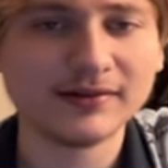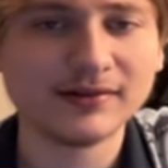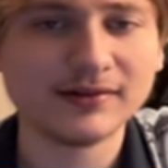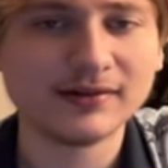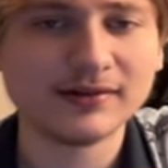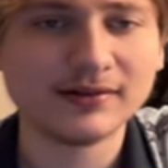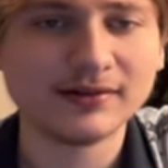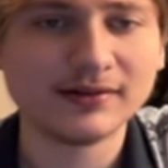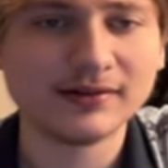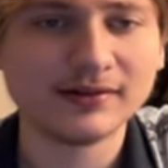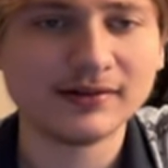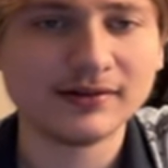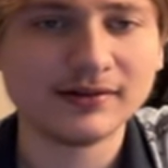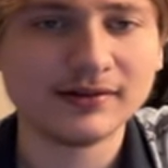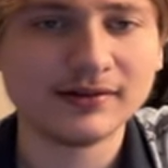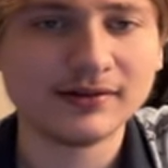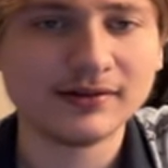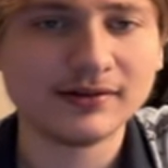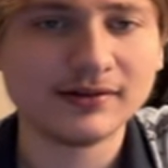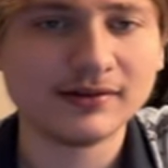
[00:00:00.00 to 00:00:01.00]

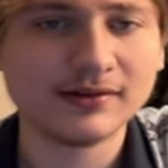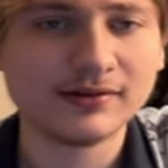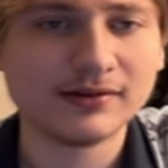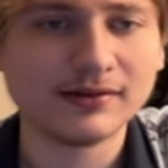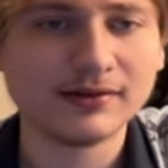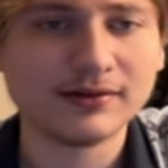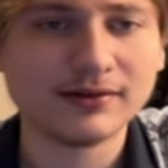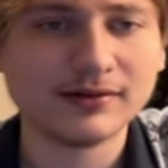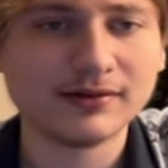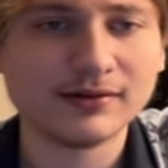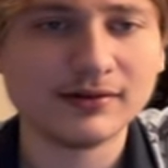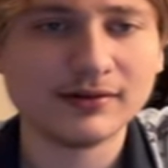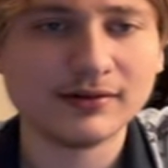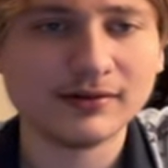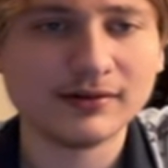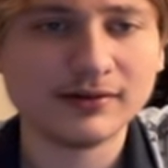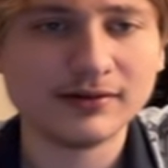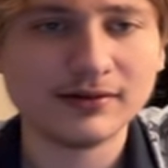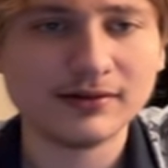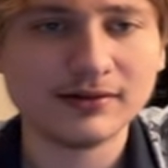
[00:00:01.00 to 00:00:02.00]

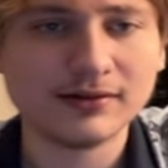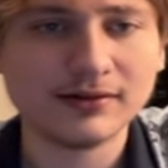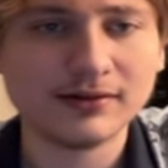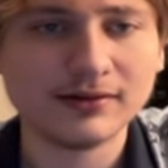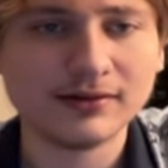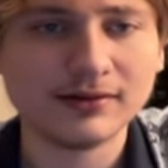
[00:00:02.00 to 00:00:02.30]
[no speech]